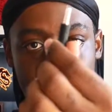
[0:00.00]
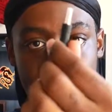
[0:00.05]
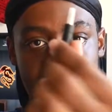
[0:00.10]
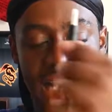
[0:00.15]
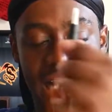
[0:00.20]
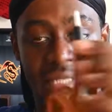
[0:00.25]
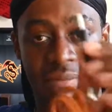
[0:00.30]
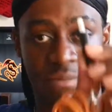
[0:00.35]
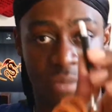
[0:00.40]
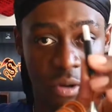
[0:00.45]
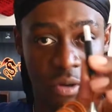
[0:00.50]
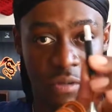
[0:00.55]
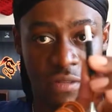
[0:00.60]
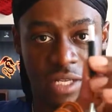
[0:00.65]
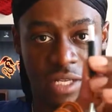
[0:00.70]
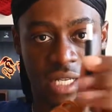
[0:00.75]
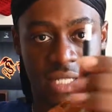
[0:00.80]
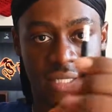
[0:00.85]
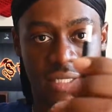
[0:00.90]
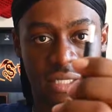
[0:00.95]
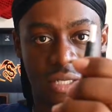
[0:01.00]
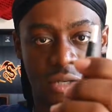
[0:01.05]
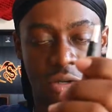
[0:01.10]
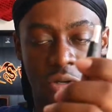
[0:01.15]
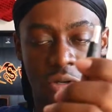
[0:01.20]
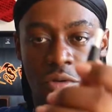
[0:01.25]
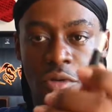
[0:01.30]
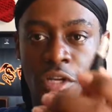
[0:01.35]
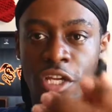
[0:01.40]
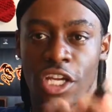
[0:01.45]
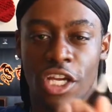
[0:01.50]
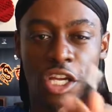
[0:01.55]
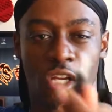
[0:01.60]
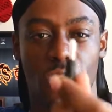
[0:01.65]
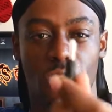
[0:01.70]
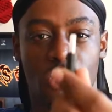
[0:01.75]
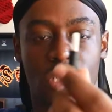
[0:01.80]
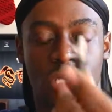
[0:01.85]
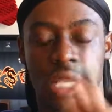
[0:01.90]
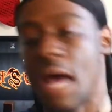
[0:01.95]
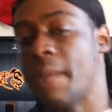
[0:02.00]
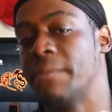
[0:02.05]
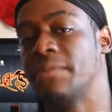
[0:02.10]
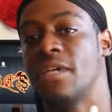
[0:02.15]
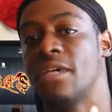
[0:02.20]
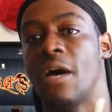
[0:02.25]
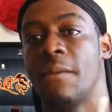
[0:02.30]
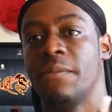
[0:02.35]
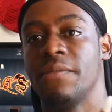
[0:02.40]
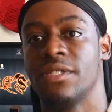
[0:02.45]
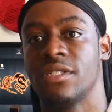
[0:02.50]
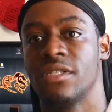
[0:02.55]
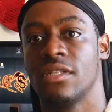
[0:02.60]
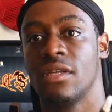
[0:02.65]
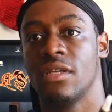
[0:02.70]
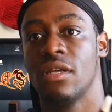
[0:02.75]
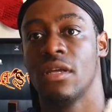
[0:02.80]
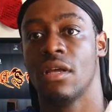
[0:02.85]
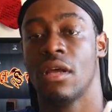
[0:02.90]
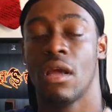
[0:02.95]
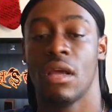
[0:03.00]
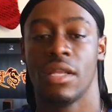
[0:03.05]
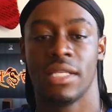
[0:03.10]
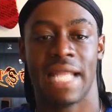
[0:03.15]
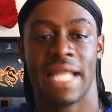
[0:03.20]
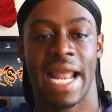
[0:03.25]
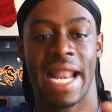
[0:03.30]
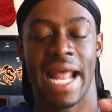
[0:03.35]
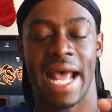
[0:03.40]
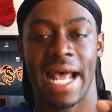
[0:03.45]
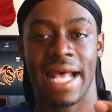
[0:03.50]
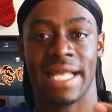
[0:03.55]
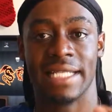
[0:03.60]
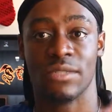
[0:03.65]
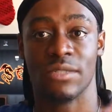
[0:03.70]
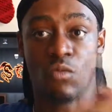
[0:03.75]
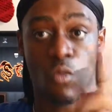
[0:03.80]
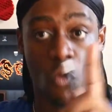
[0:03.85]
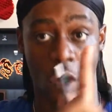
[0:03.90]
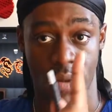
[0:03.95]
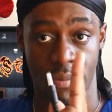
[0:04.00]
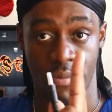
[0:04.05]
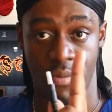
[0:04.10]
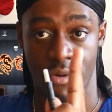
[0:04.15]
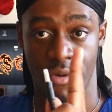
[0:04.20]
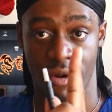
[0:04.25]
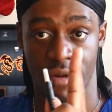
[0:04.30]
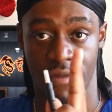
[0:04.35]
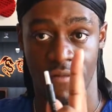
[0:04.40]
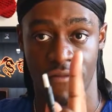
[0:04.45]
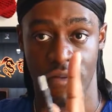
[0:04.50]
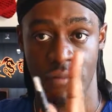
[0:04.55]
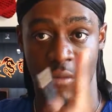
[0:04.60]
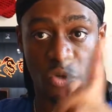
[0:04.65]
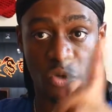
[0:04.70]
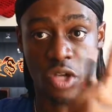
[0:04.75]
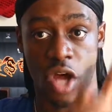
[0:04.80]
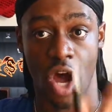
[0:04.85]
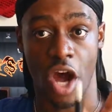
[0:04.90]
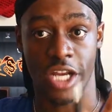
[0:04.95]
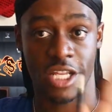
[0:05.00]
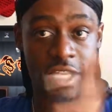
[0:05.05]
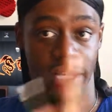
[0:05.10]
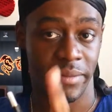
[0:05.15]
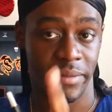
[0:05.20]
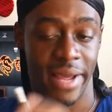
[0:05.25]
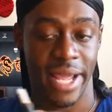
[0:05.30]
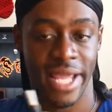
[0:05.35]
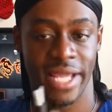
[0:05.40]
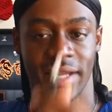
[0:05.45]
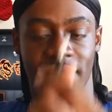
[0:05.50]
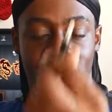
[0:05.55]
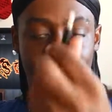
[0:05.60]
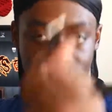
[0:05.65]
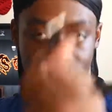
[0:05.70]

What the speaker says: has both in it. So you know those laptops that has one port for both audio and mic?